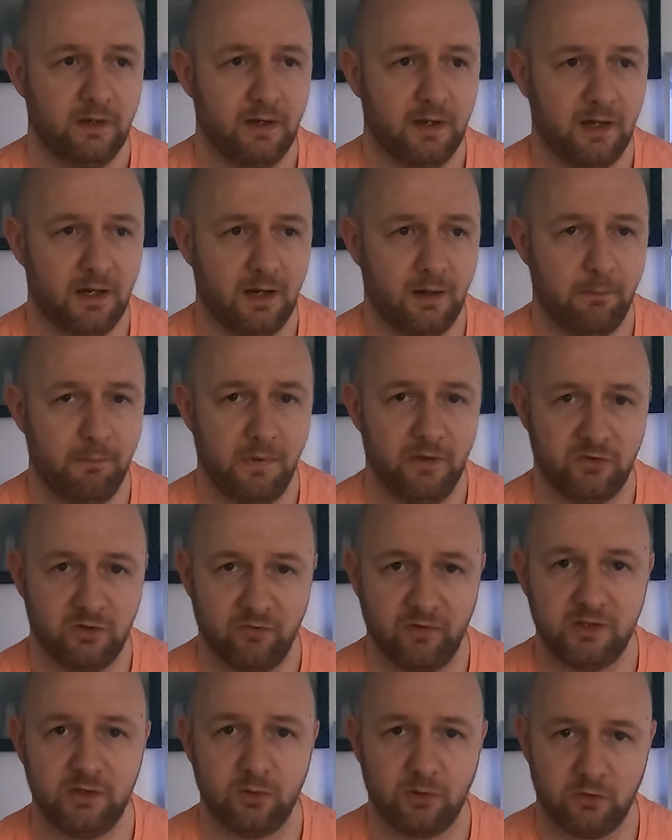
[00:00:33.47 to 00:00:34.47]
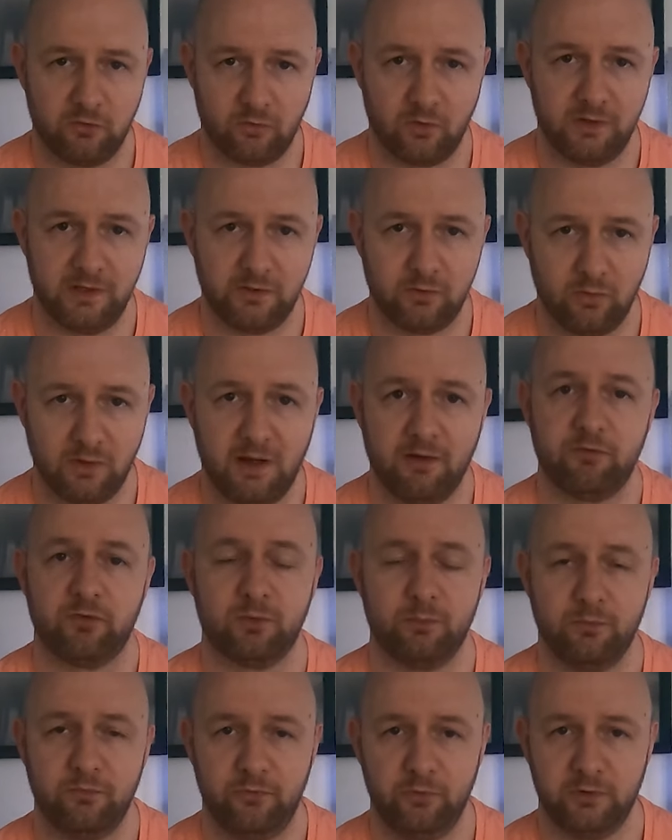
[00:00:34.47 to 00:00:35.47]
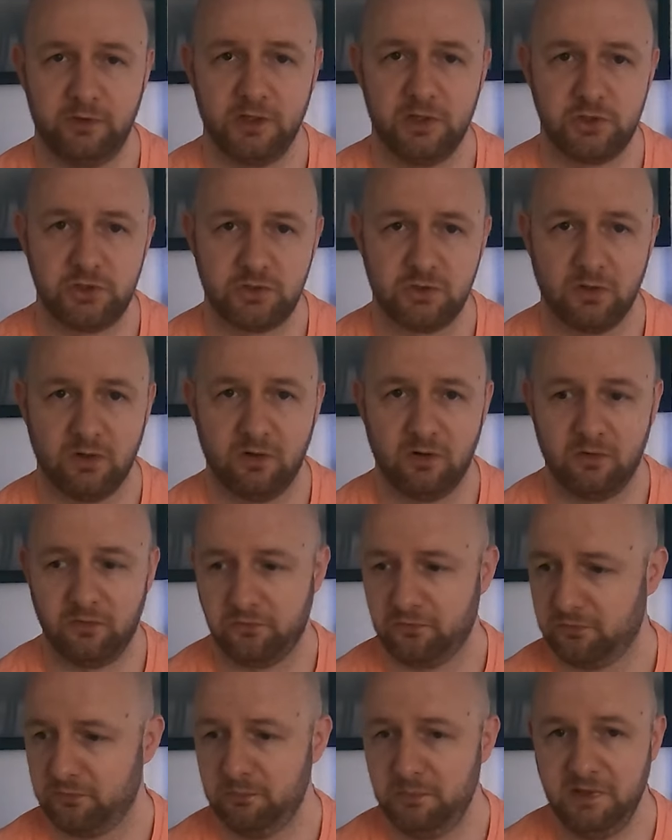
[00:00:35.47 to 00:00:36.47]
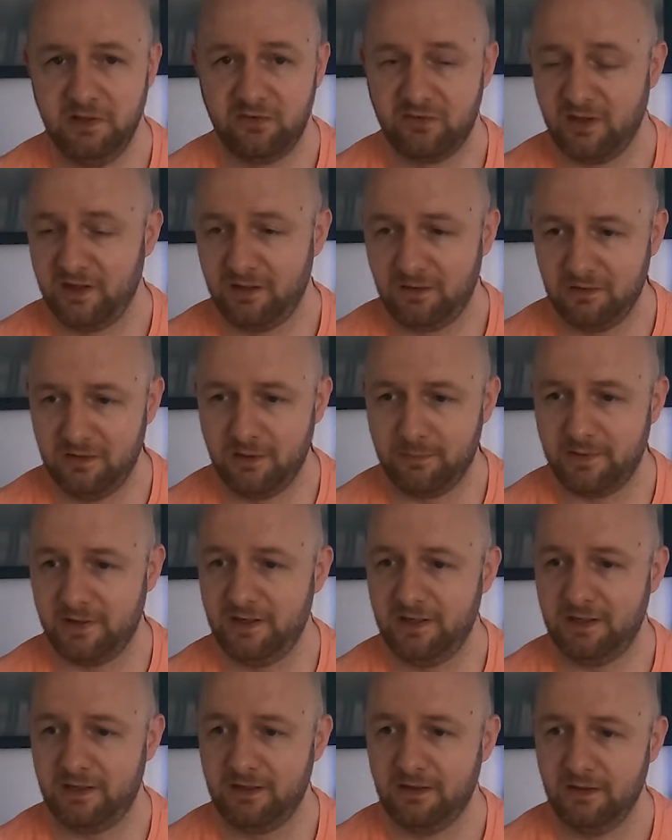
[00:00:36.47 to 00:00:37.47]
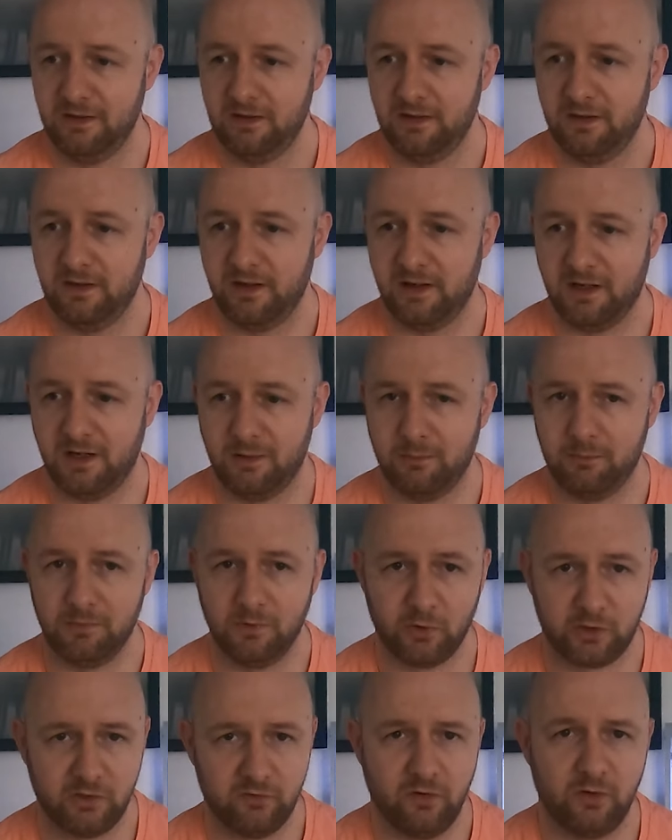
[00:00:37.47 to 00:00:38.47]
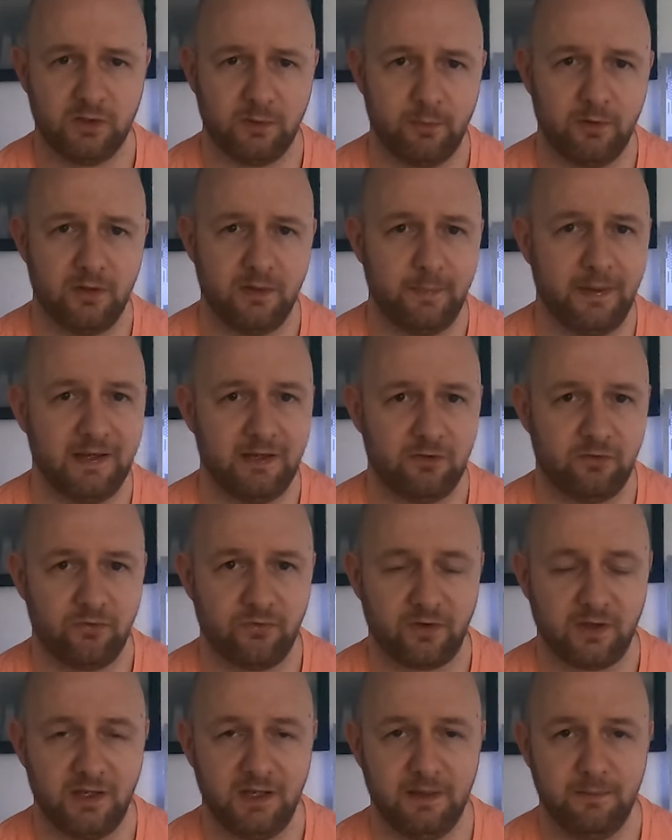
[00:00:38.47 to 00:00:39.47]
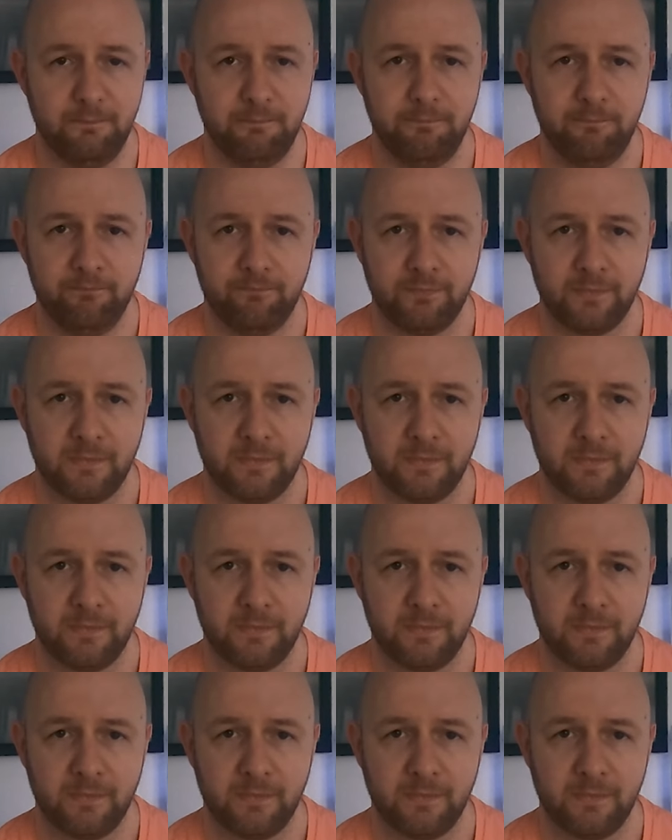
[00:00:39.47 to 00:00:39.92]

As the video goes on, I do have some footage of me cycling the bike, looking around about the bike's frame,